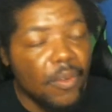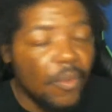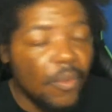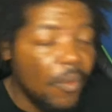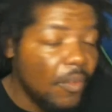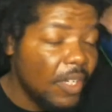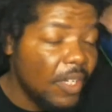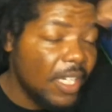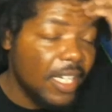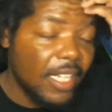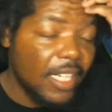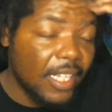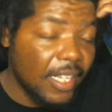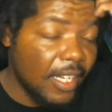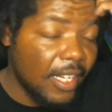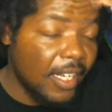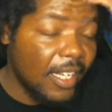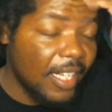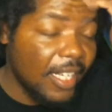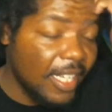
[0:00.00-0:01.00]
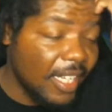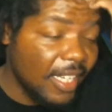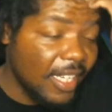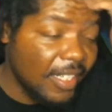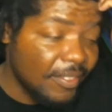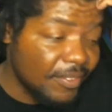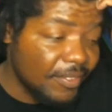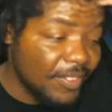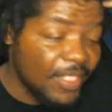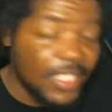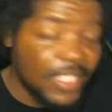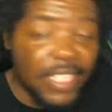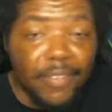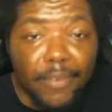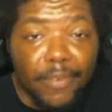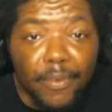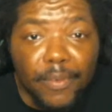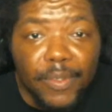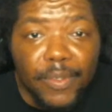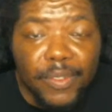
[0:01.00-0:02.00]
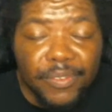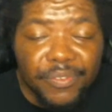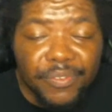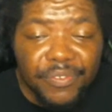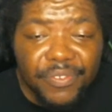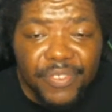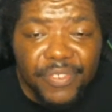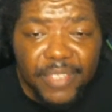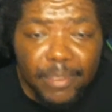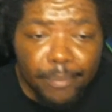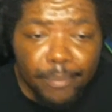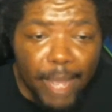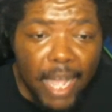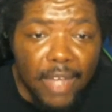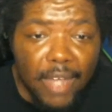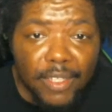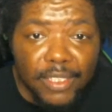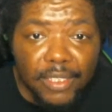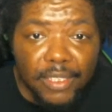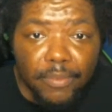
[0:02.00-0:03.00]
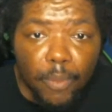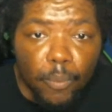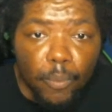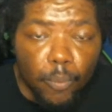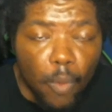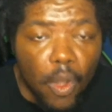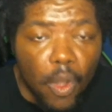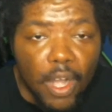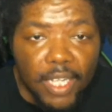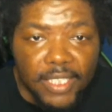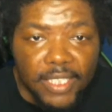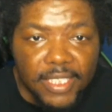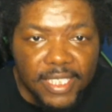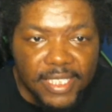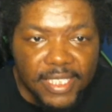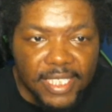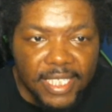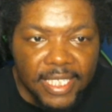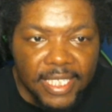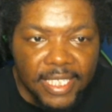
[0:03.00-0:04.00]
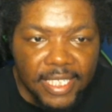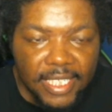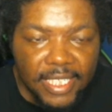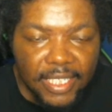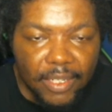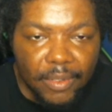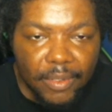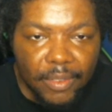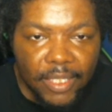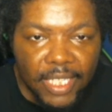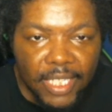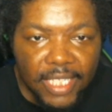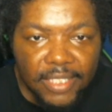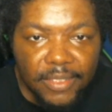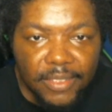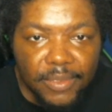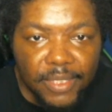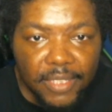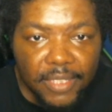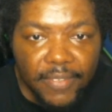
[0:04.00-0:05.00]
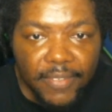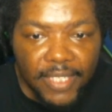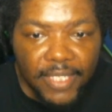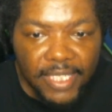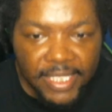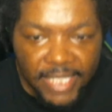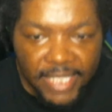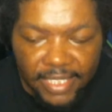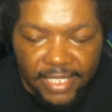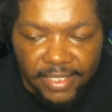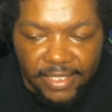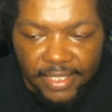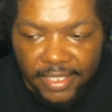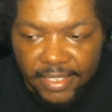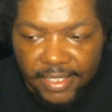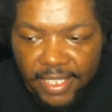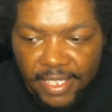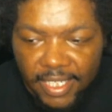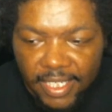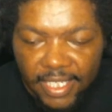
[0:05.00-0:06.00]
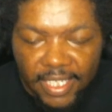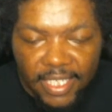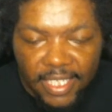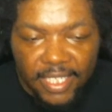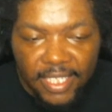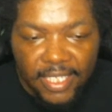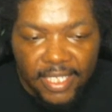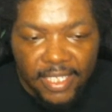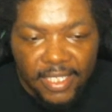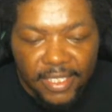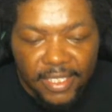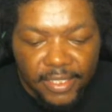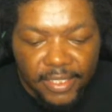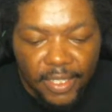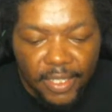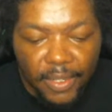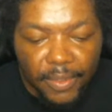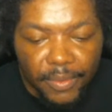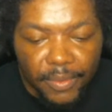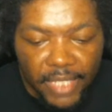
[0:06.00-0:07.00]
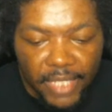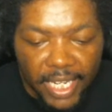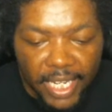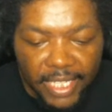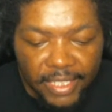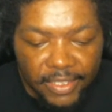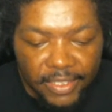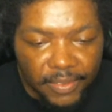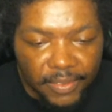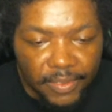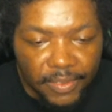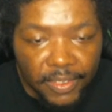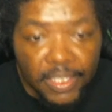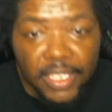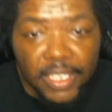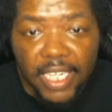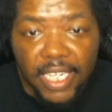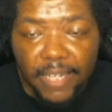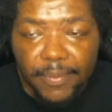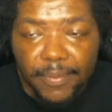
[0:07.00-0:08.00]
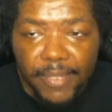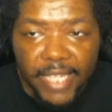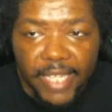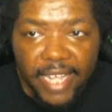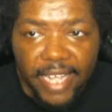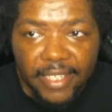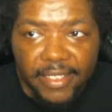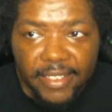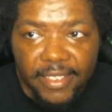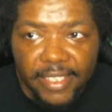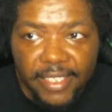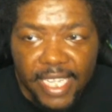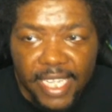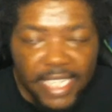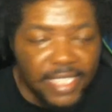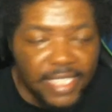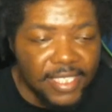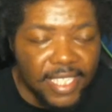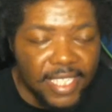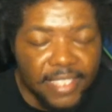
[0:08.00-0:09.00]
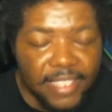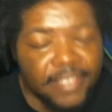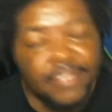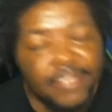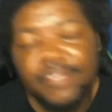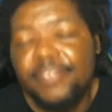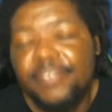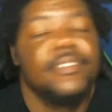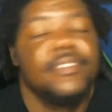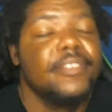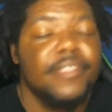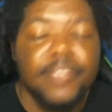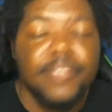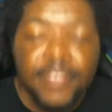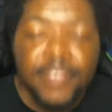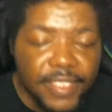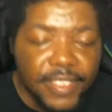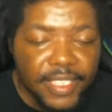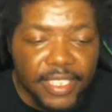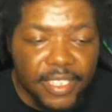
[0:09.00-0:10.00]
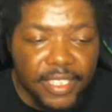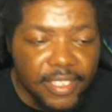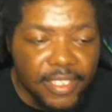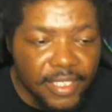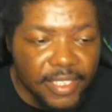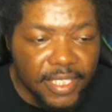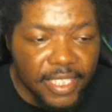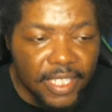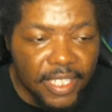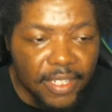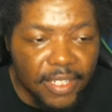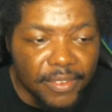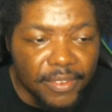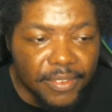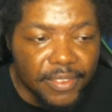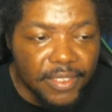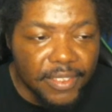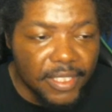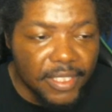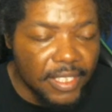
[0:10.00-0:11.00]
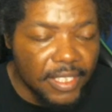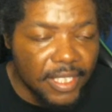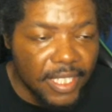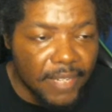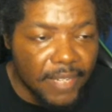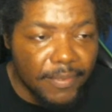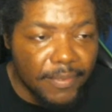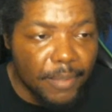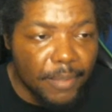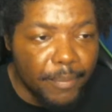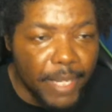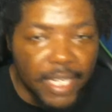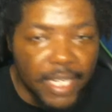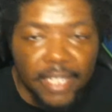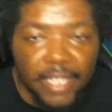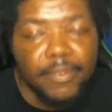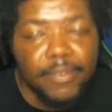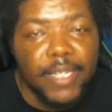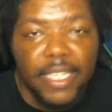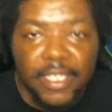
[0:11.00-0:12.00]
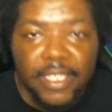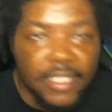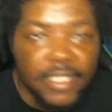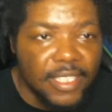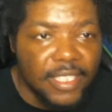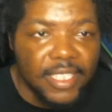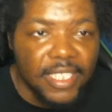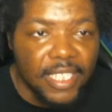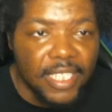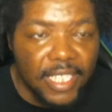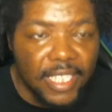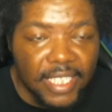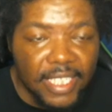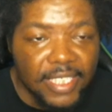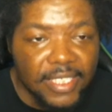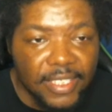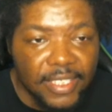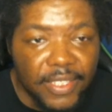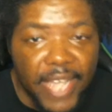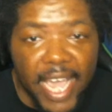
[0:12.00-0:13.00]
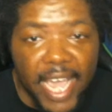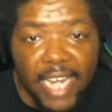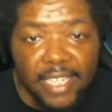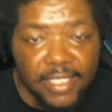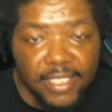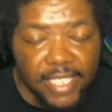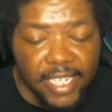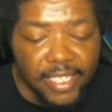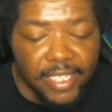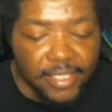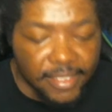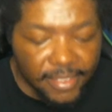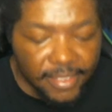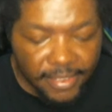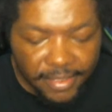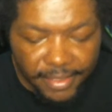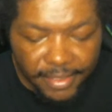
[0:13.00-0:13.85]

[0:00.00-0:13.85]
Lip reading: only like a several miles of a walk just to get to civilization. So like, you good luck with that. And it's like, if you don't make it, well, at least you had a chance.